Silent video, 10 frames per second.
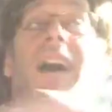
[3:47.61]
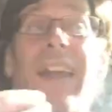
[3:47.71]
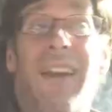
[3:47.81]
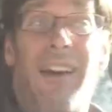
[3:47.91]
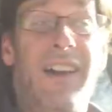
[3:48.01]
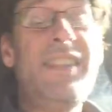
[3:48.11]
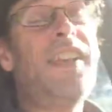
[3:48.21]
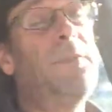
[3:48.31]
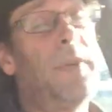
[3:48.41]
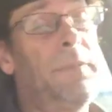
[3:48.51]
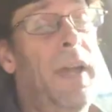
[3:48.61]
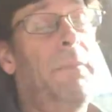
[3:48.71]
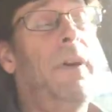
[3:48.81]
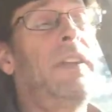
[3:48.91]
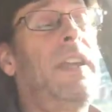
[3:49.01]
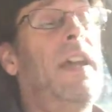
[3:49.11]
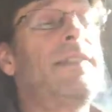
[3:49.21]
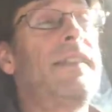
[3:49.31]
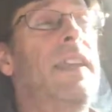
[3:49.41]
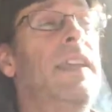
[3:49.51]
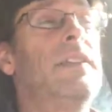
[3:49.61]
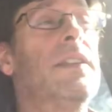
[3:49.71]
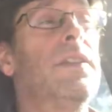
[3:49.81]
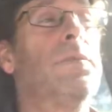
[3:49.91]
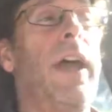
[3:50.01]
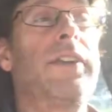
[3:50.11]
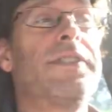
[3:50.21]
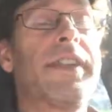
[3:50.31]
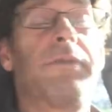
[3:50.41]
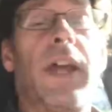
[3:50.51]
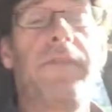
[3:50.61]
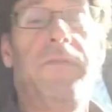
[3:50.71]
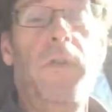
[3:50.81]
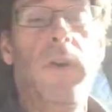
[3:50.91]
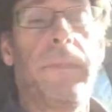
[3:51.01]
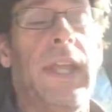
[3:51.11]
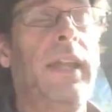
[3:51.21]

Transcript: I also put my podcasts in the writers that write for me